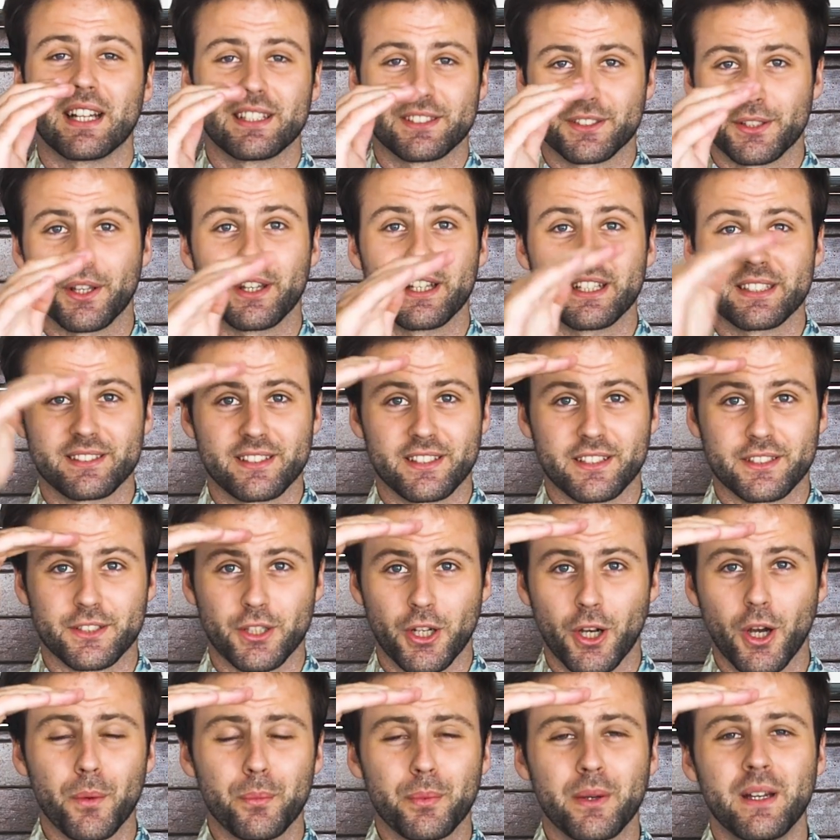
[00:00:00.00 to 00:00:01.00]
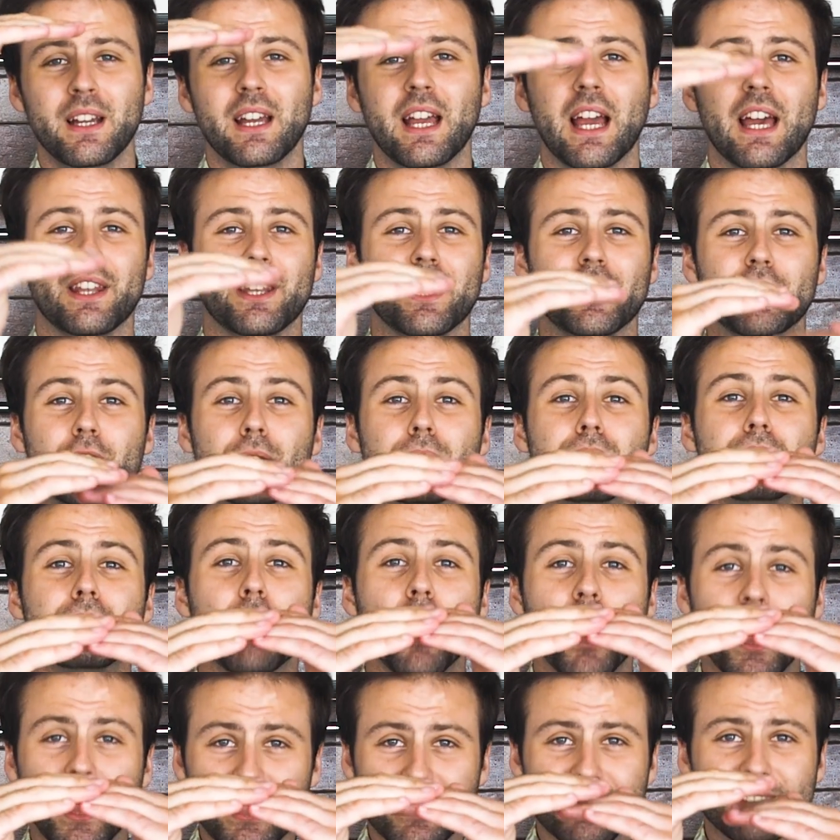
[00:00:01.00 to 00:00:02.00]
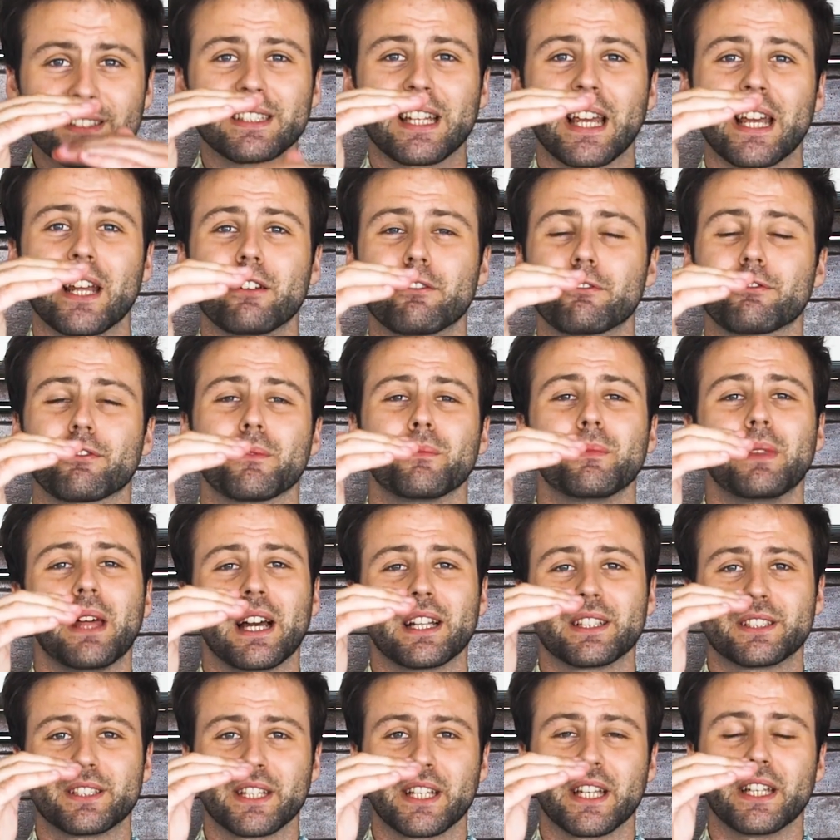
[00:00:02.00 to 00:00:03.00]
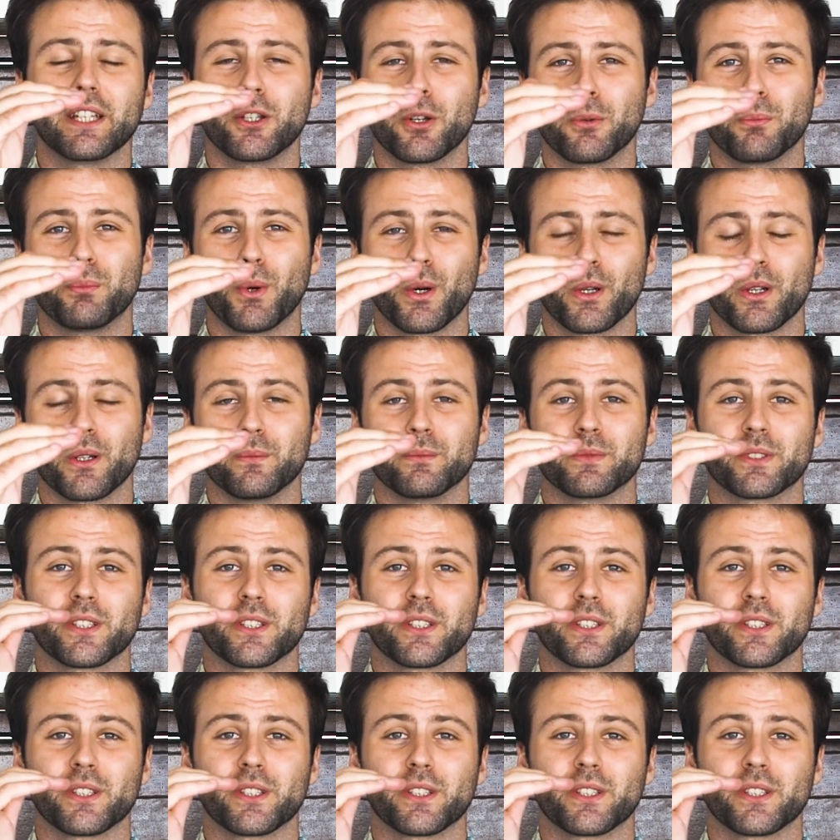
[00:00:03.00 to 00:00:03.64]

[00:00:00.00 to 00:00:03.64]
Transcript: So that's the top, and then you minus 10 from that to get your bottom.